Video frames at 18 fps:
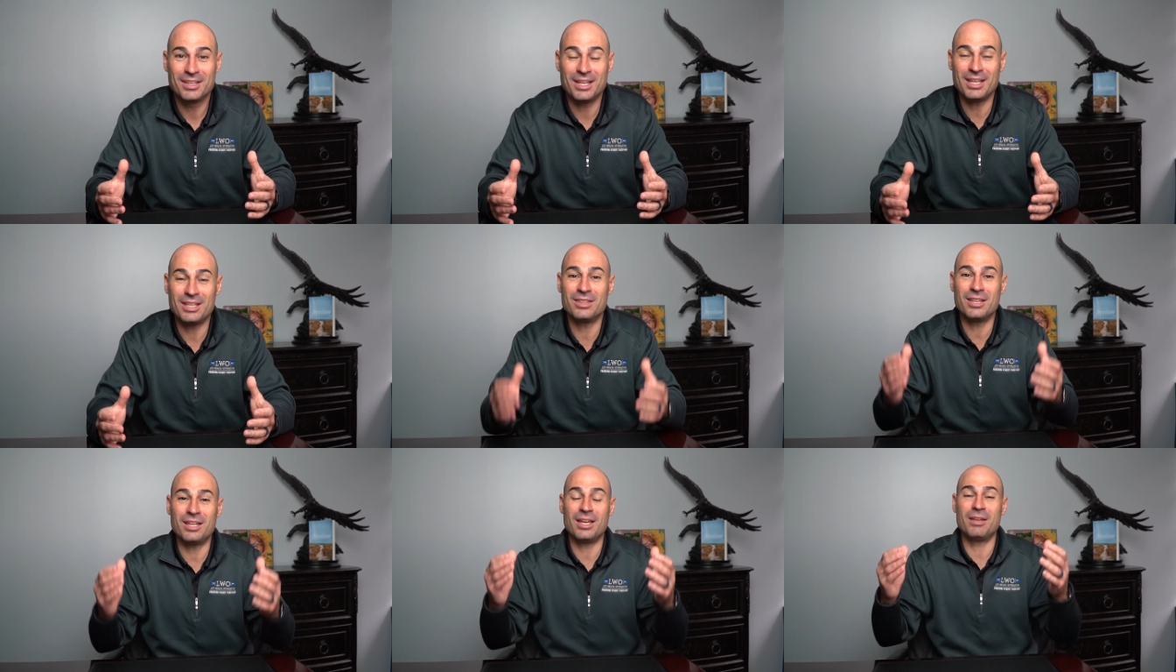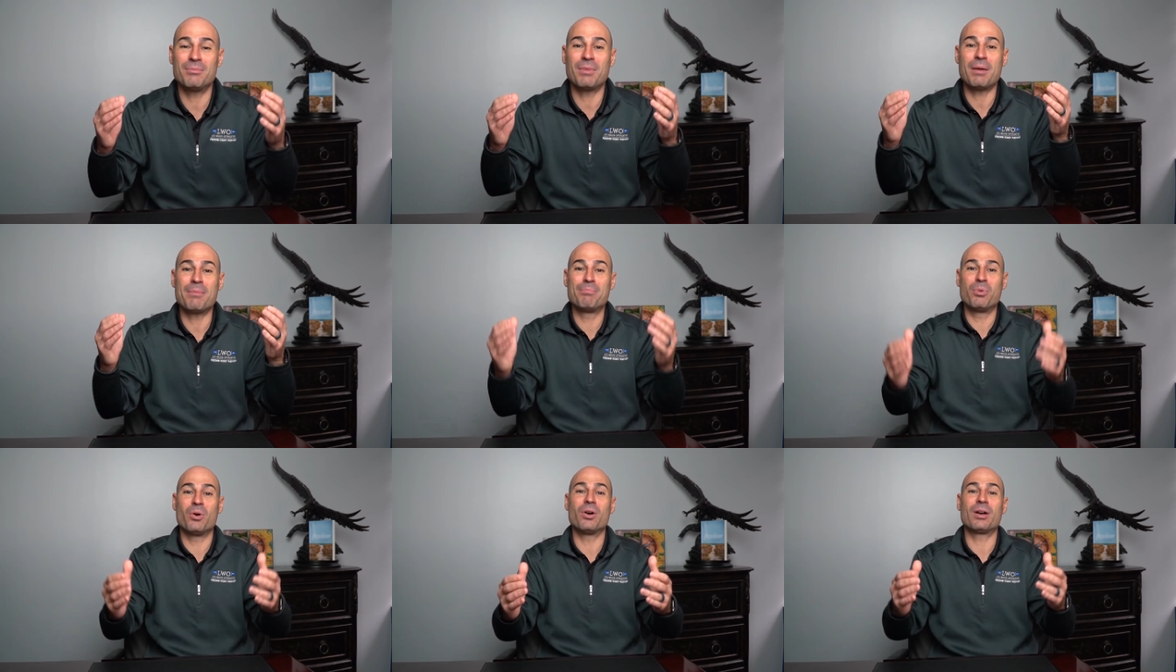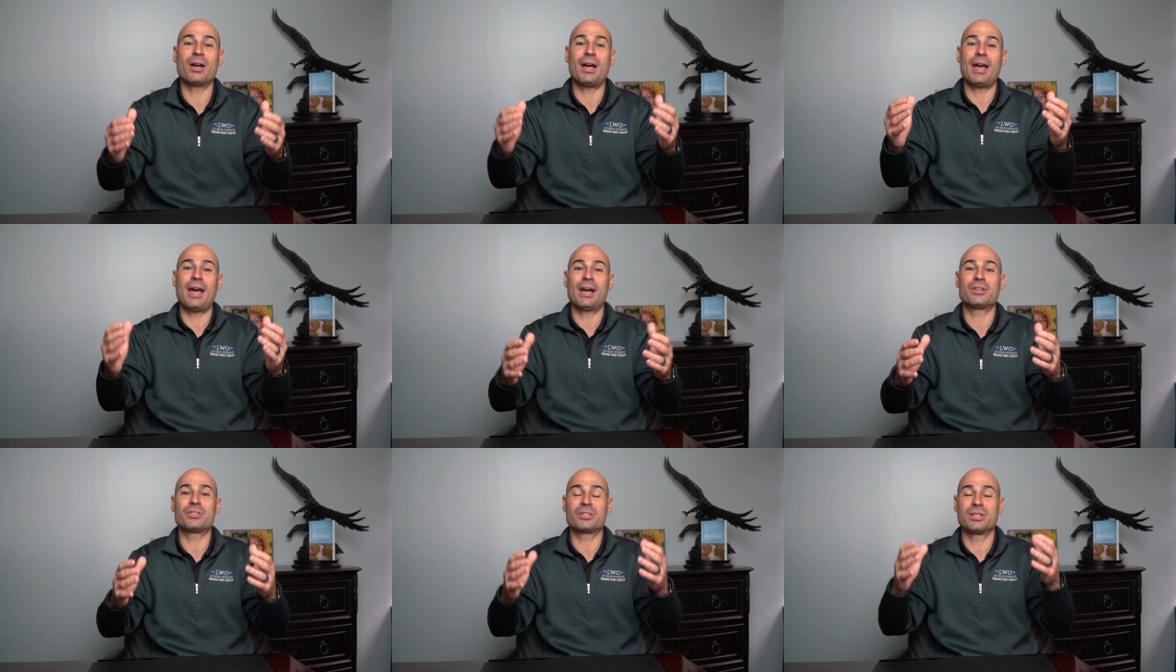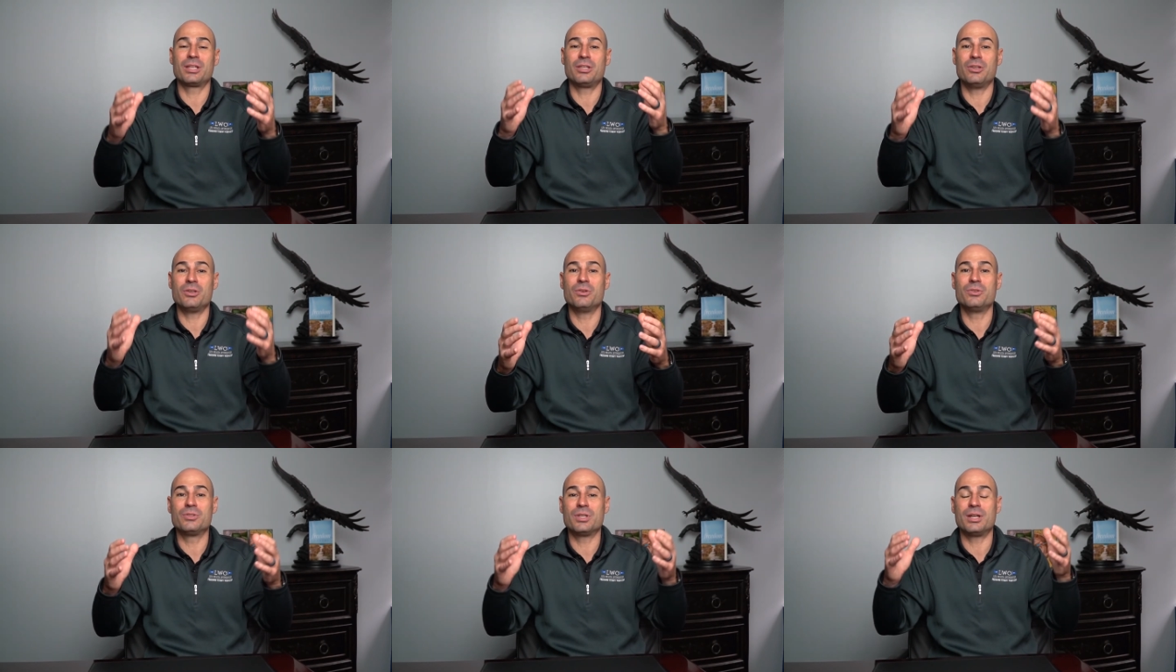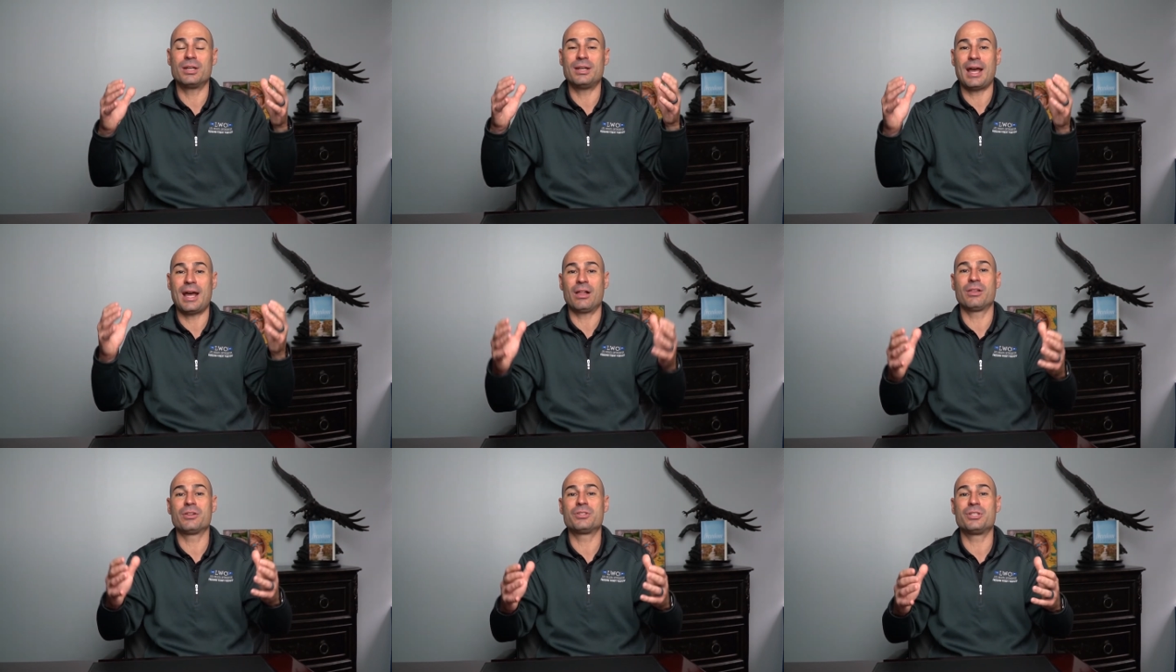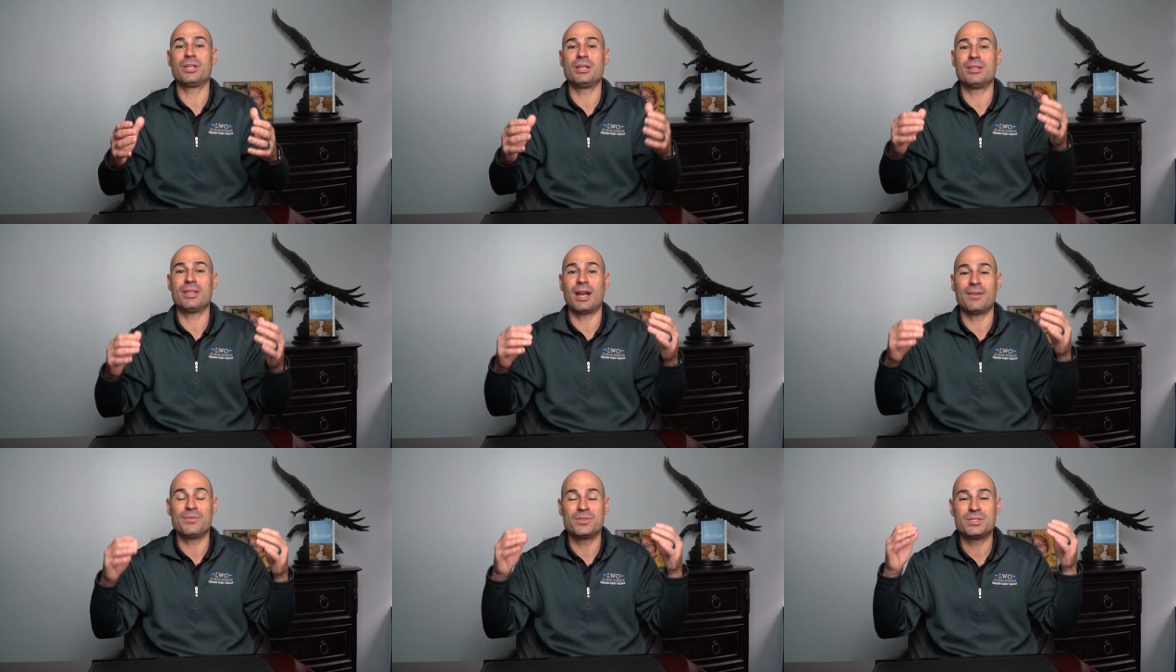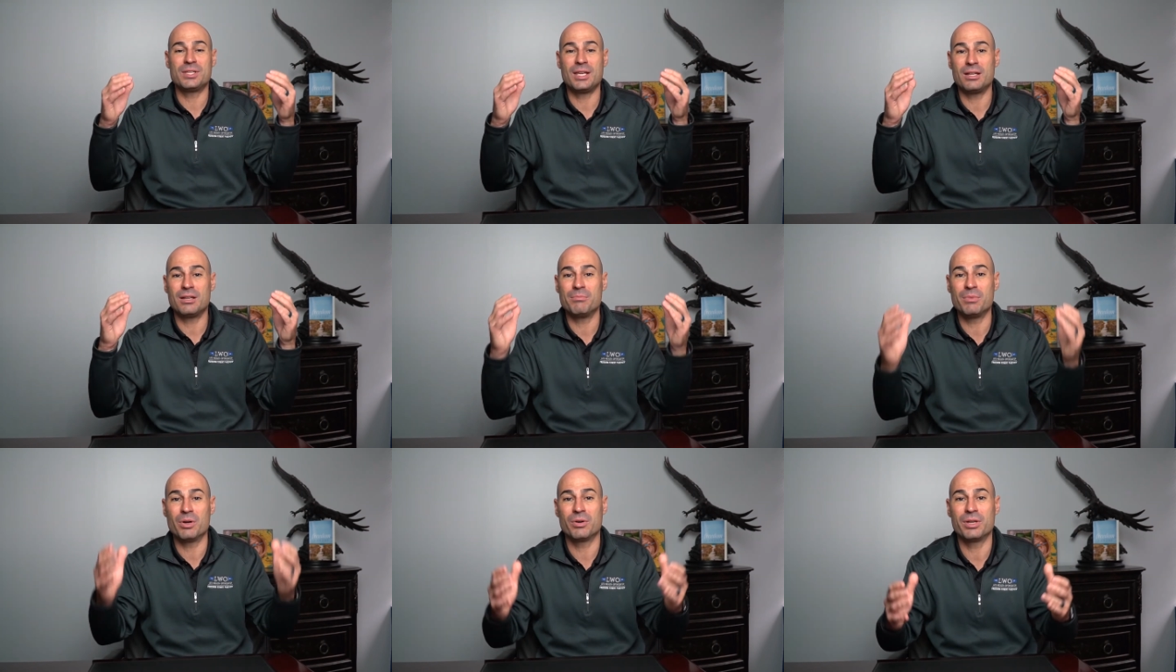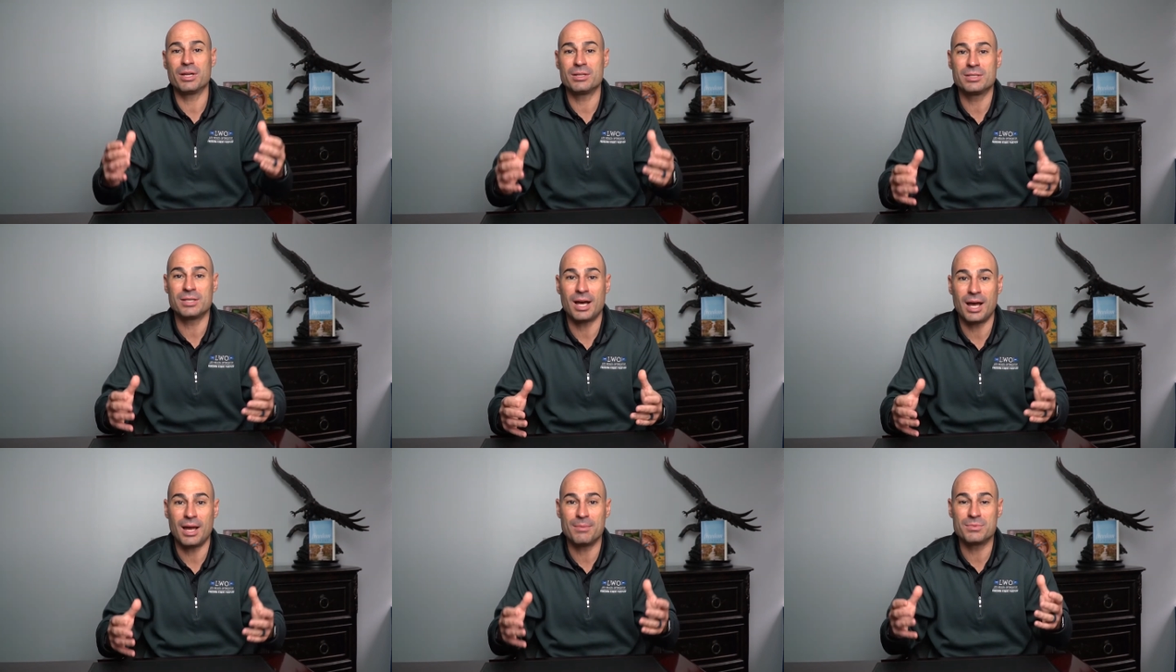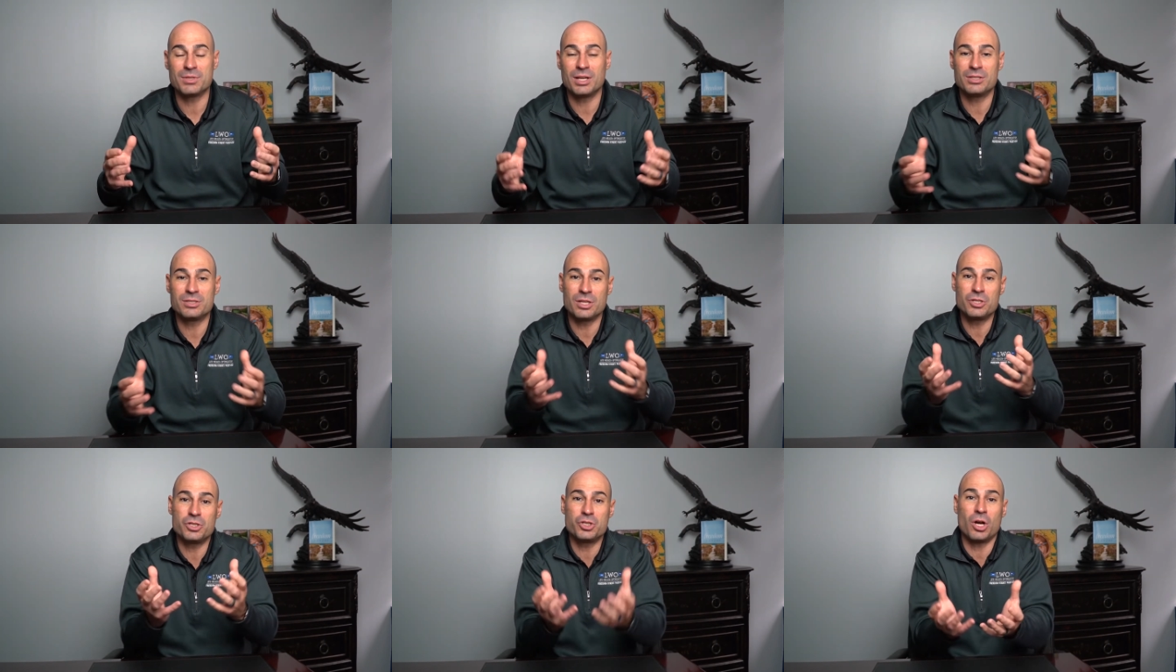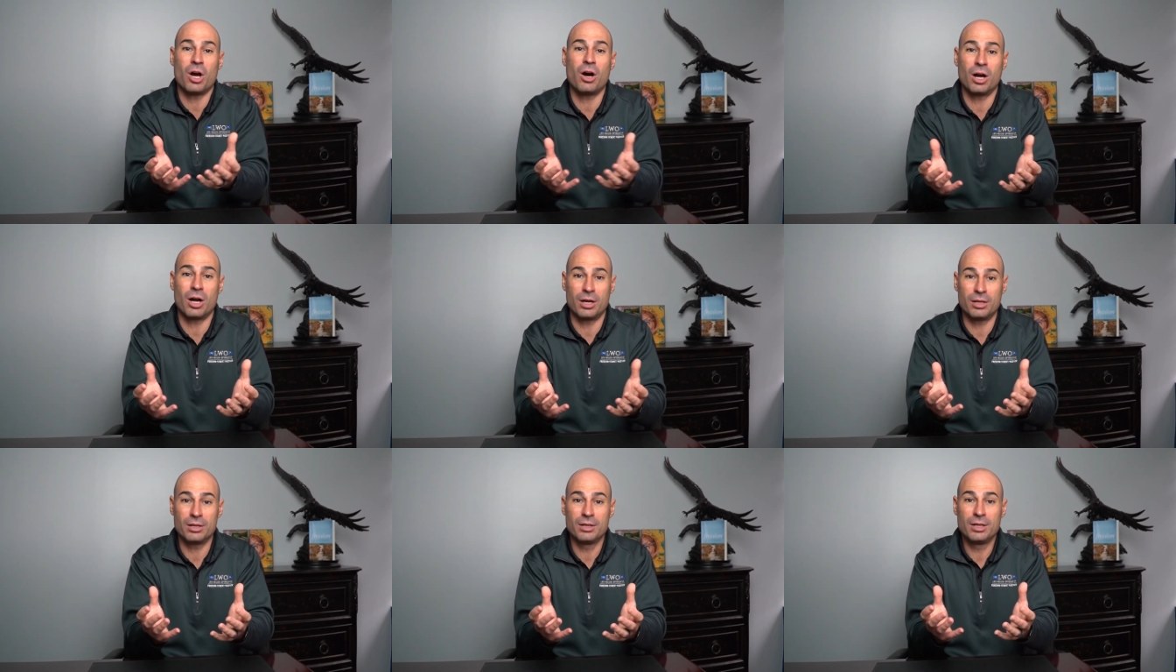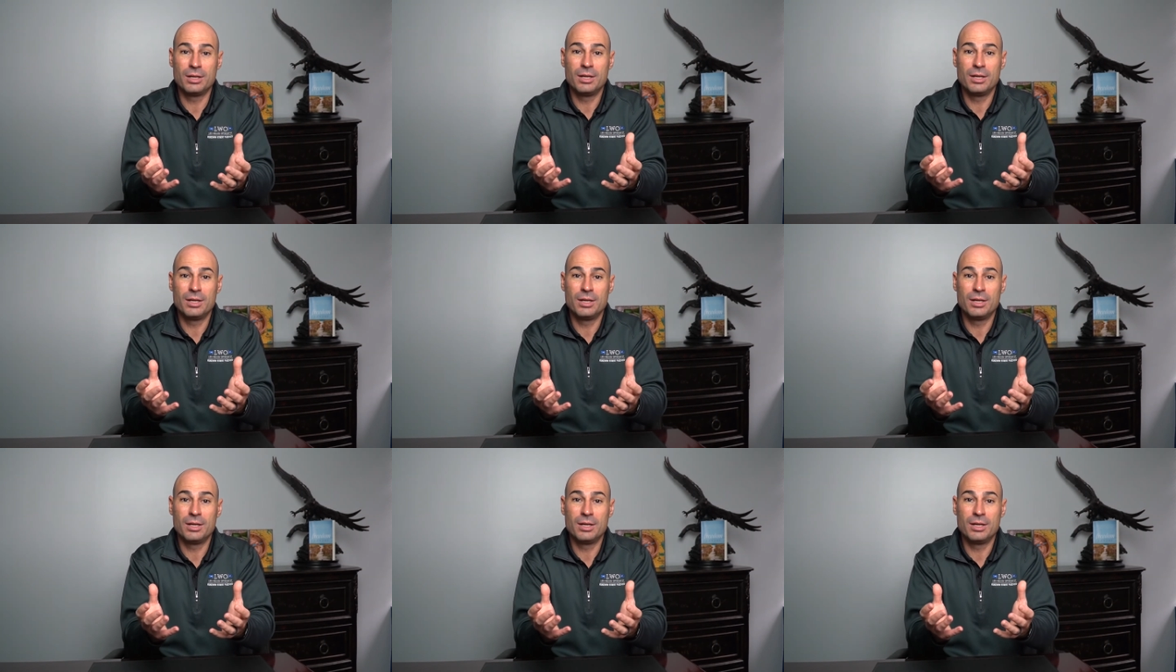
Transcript: In, in my book, I actually use an analogy that I've seen a million times, and it's a jar.